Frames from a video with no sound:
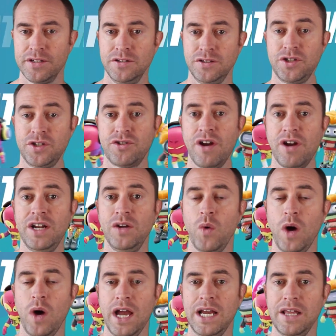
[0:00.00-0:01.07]
So straight
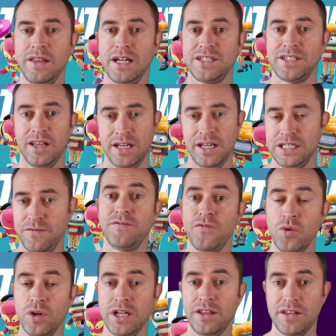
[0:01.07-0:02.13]
away, that's at least
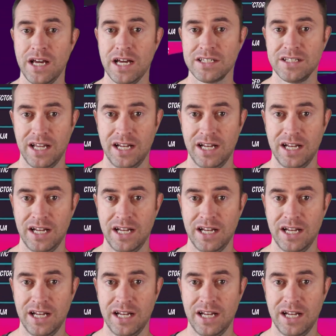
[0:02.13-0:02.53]
40,000